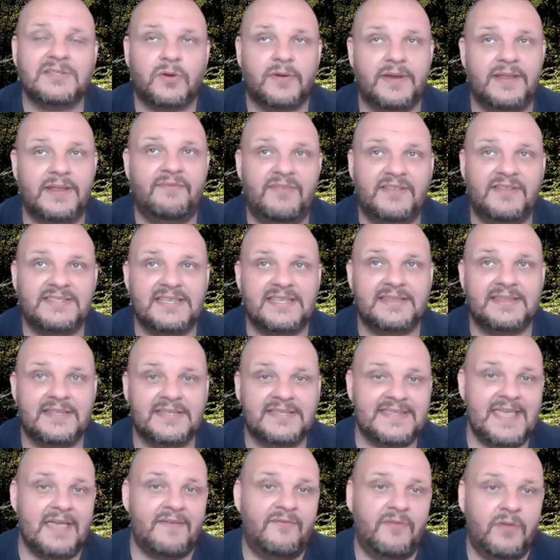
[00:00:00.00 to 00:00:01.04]
Or if it's in the
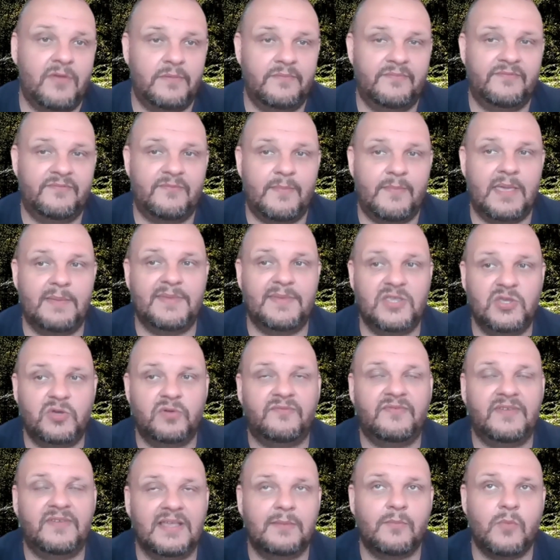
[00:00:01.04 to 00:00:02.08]
seventh, maybe you
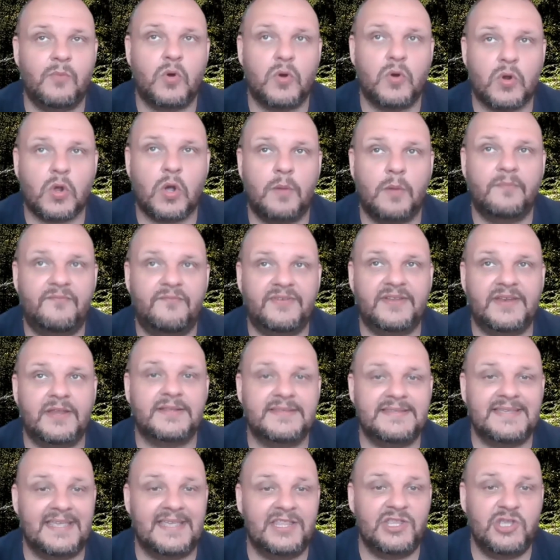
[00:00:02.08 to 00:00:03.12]
feel more
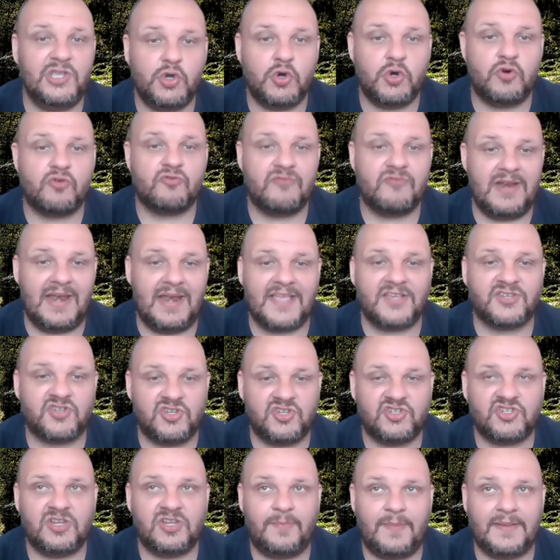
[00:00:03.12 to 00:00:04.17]
confident in your
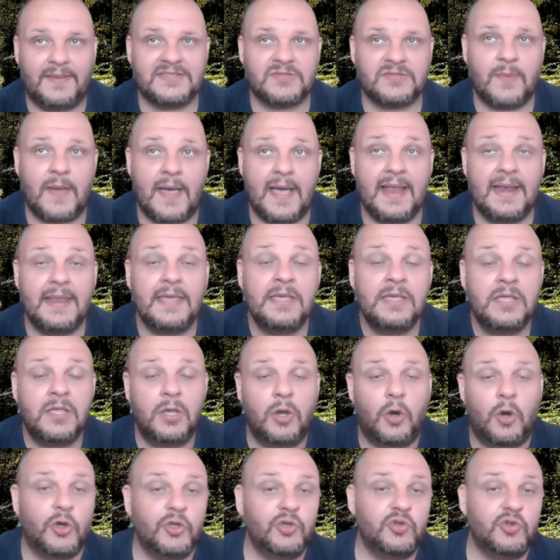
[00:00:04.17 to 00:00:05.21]
relationship as well,
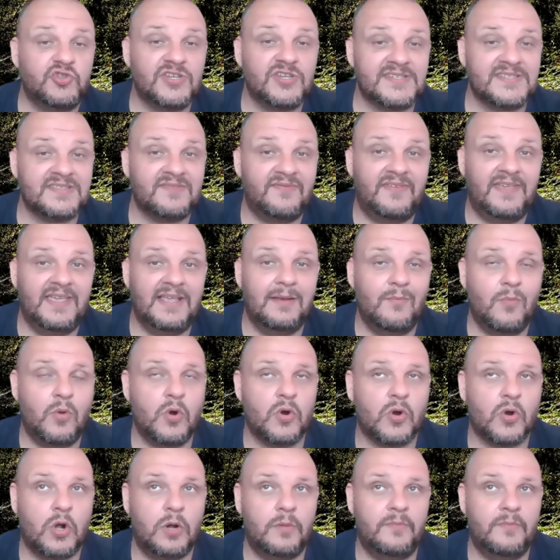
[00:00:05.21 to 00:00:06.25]
or you just feel
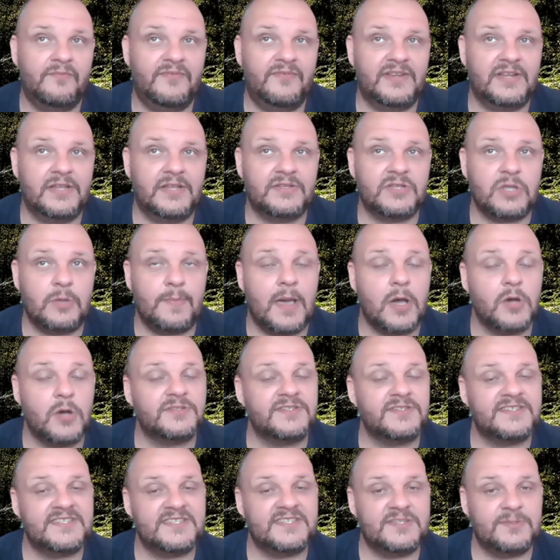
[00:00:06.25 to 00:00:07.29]
more confident
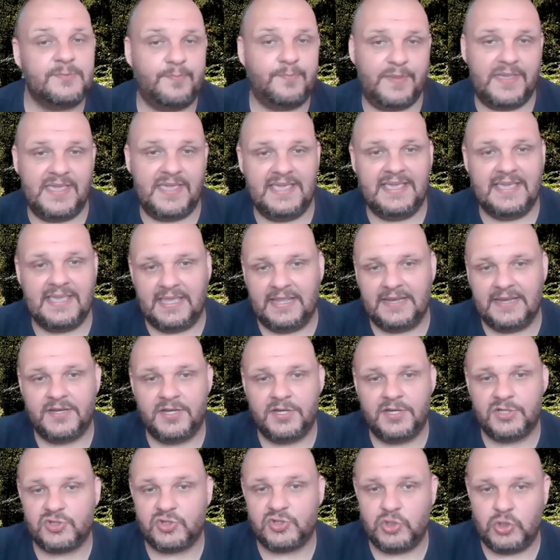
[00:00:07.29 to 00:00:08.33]
about
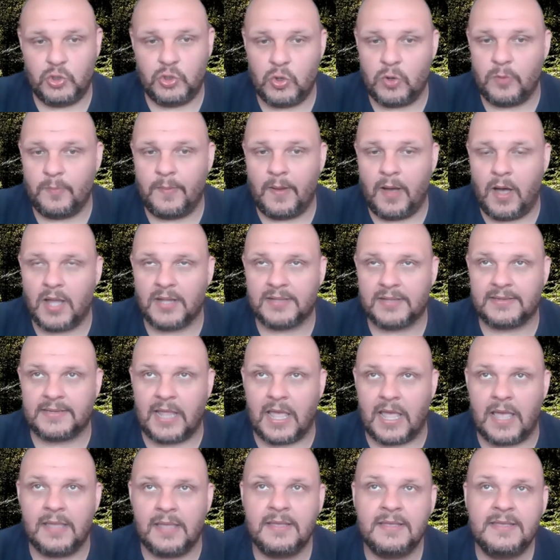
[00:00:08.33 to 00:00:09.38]
speaking to your
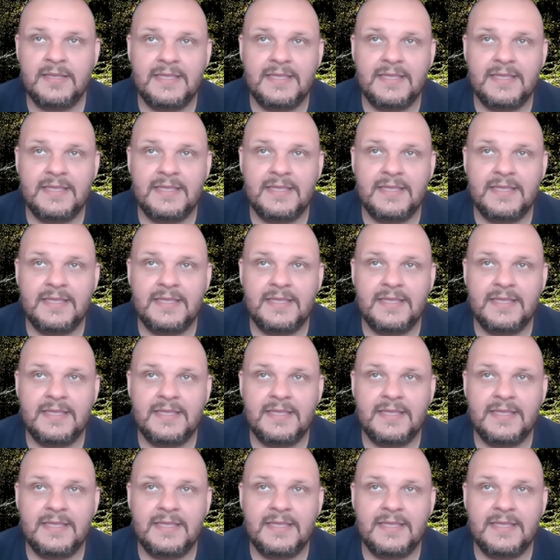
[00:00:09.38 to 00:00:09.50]
partner.